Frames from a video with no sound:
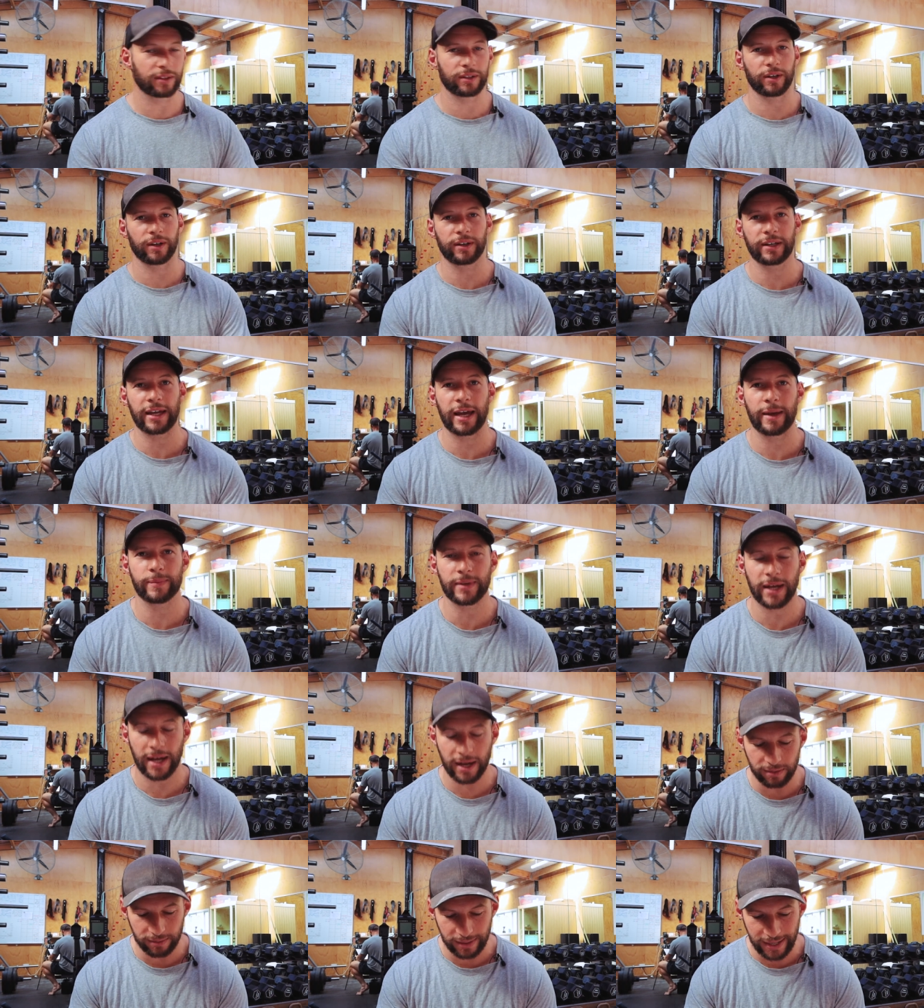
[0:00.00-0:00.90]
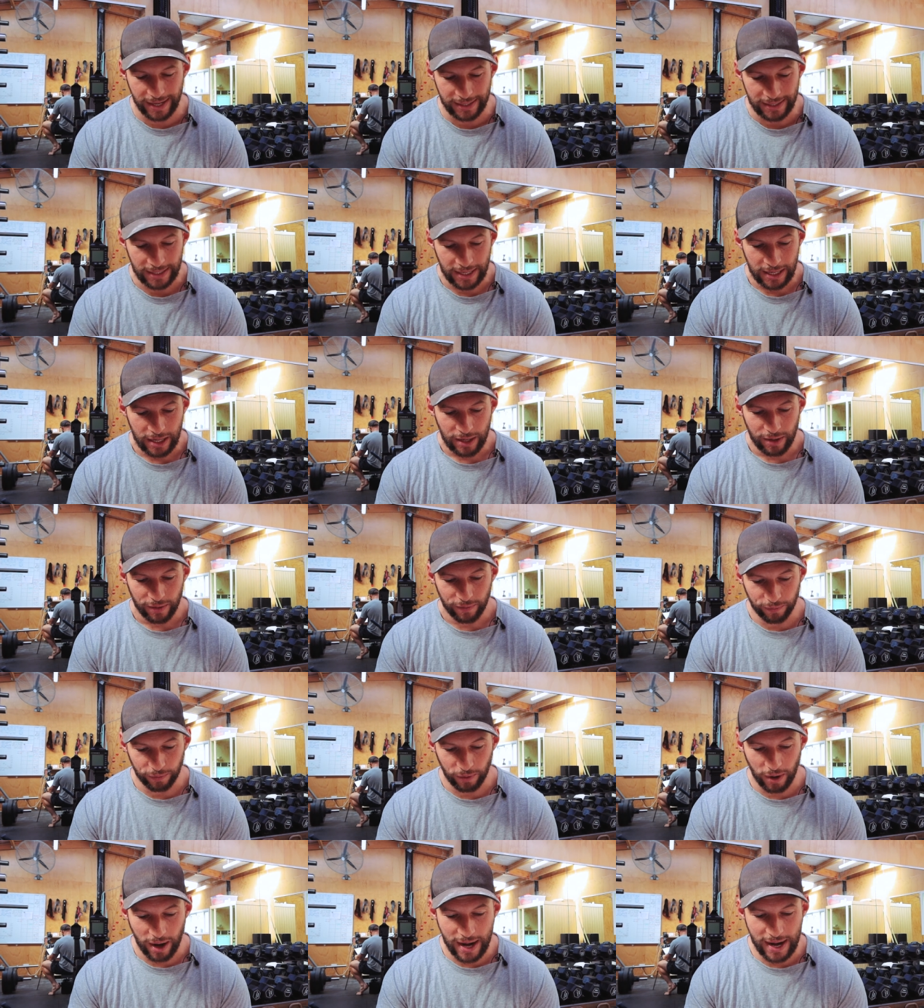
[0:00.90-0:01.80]
you know, capped heart rate.
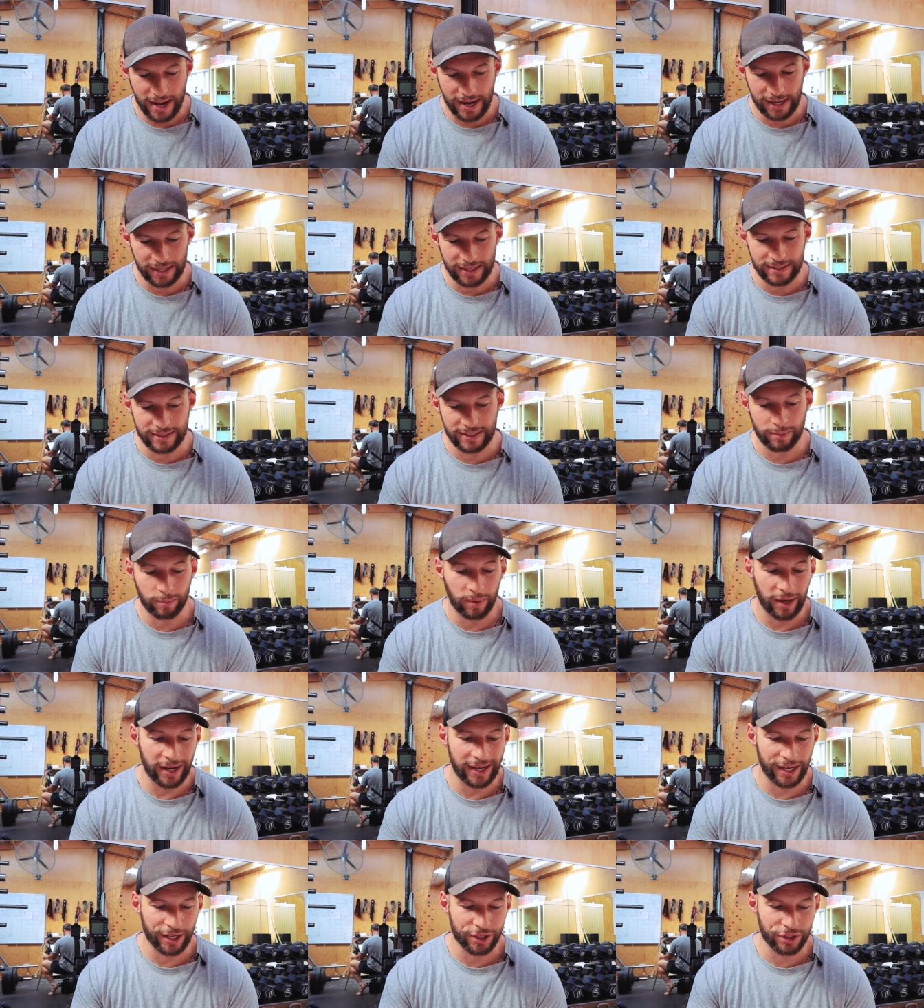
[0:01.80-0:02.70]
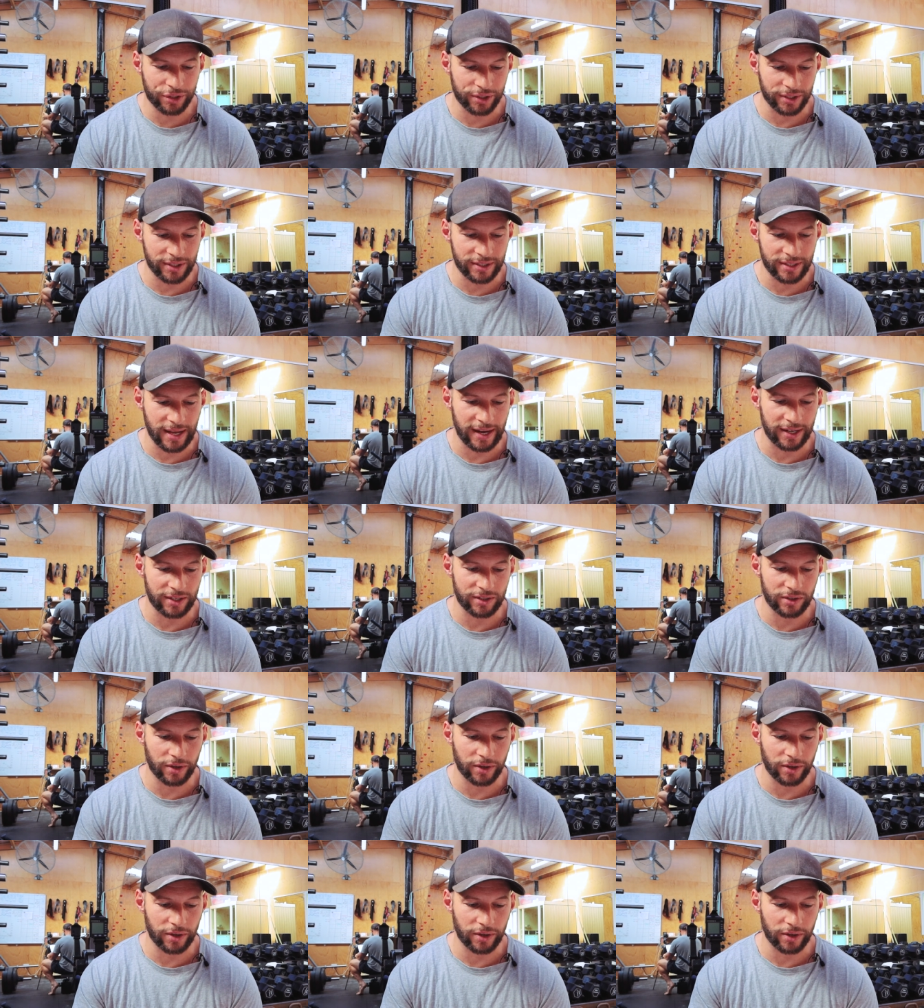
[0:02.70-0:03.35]
Friday is then my extras day.